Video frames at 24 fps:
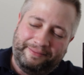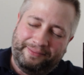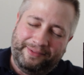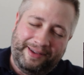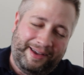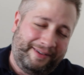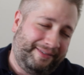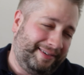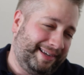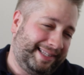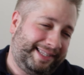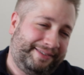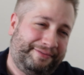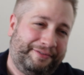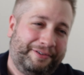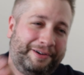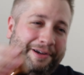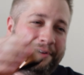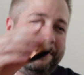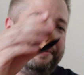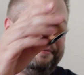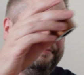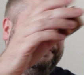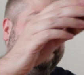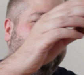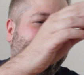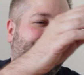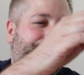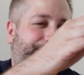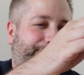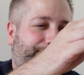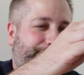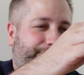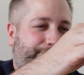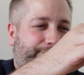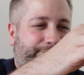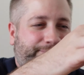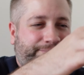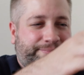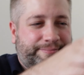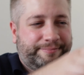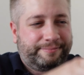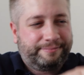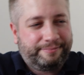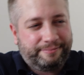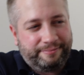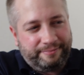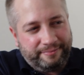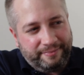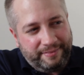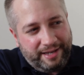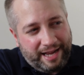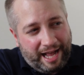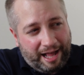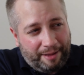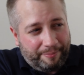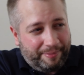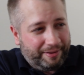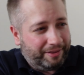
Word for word: Maybe it's for you. I'll